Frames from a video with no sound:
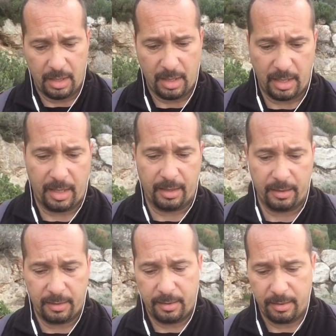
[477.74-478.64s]
And
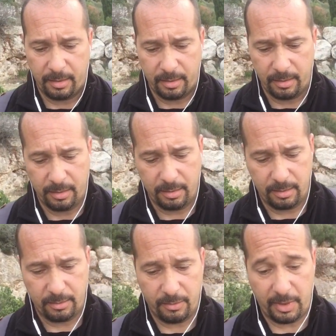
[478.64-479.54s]

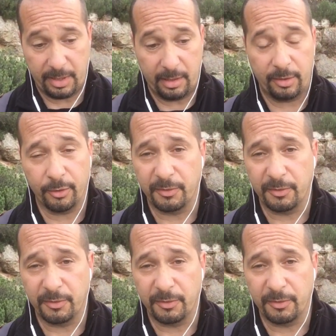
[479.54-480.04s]
we had a lot of